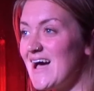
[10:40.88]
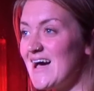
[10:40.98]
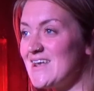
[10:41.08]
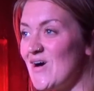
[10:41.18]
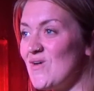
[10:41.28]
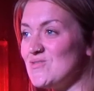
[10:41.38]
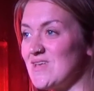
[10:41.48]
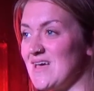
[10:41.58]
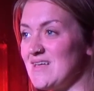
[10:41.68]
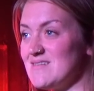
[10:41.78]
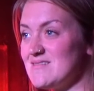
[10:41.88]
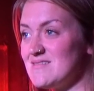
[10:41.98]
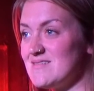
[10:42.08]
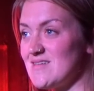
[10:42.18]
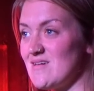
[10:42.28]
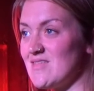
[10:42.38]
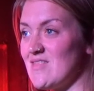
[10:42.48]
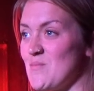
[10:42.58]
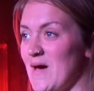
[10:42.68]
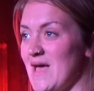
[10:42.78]
and hold it so that
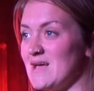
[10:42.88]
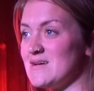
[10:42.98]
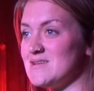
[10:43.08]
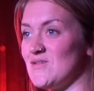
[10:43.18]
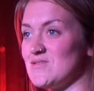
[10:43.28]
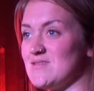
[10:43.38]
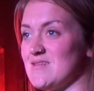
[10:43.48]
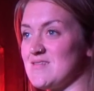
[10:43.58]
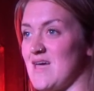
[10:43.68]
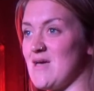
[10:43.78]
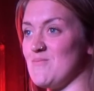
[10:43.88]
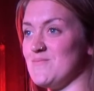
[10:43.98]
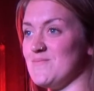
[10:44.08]
the pain cannot escape.